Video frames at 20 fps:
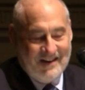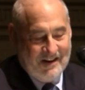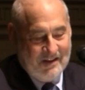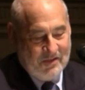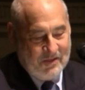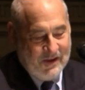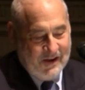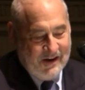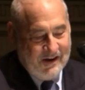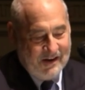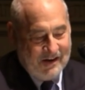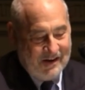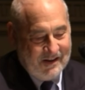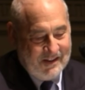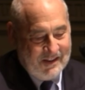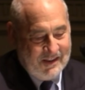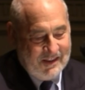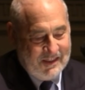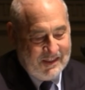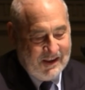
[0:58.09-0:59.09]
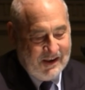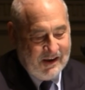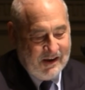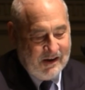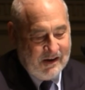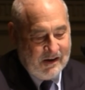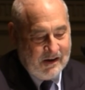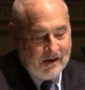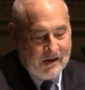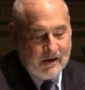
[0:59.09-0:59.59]
The,
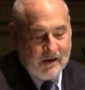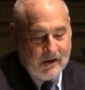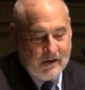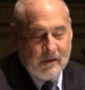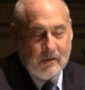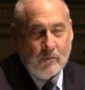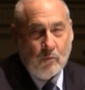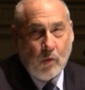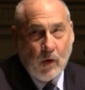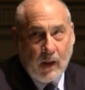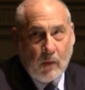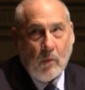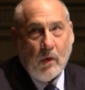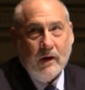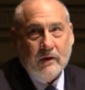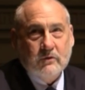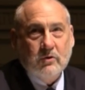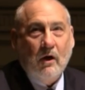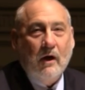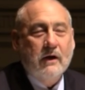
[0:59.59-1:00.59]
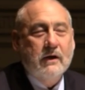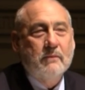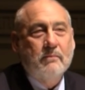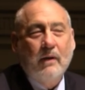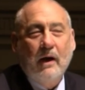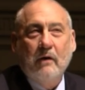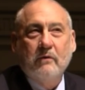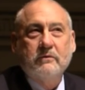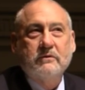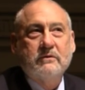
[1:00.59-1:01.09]
the, what I want to talk
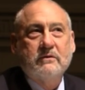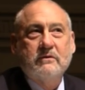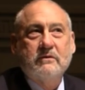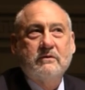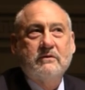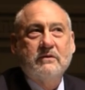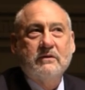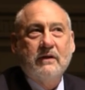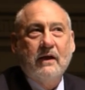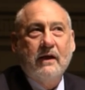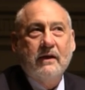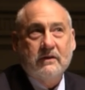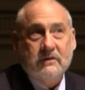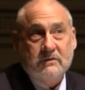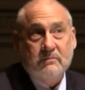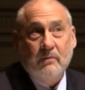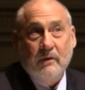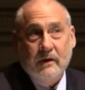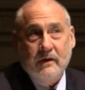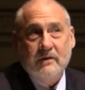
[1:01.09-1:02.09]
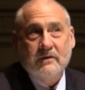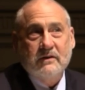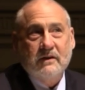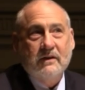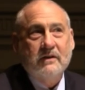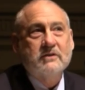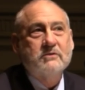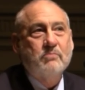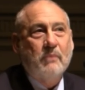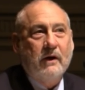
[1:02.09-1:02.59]
about today is,
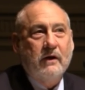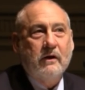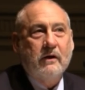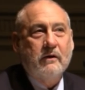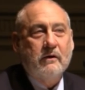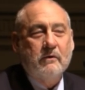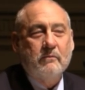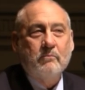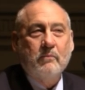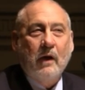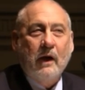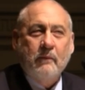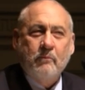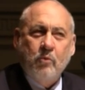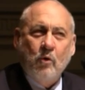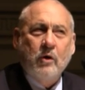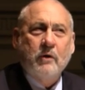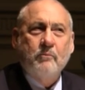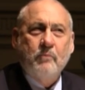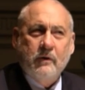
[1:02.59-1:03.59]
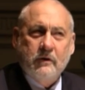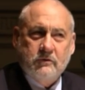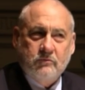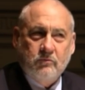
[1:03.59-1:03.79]
is my, my book, but it's